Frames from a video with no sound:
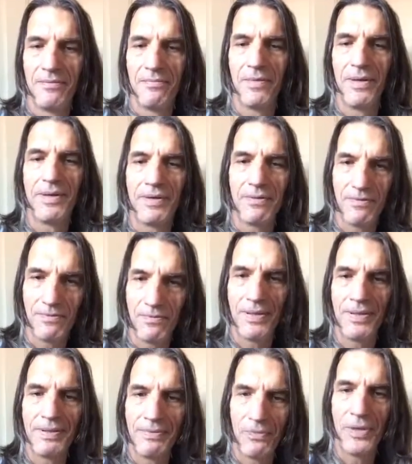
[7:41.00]
when,
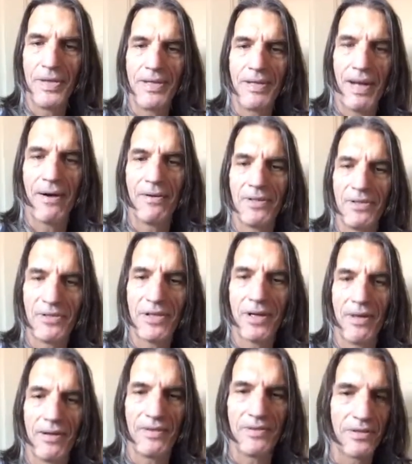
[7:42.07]
when we are in
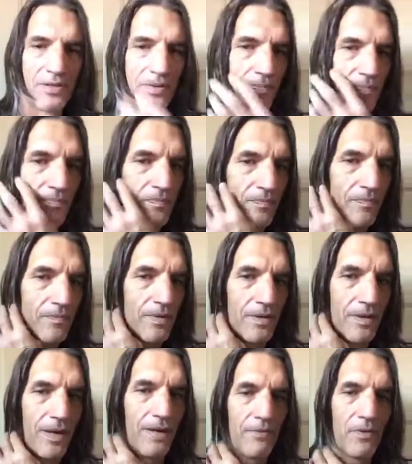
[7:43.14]
charge
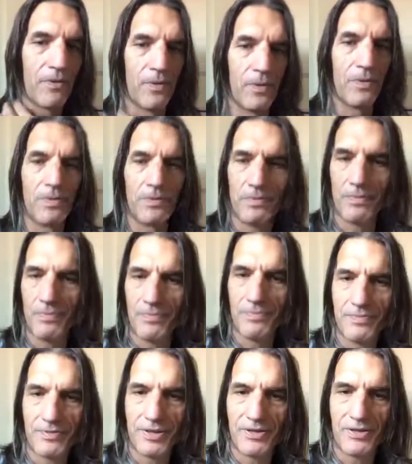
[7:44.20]
of our own
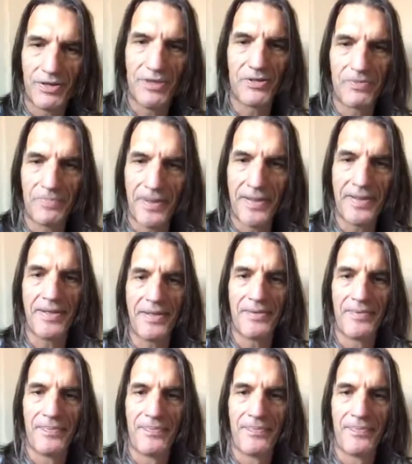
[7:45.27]
decision making.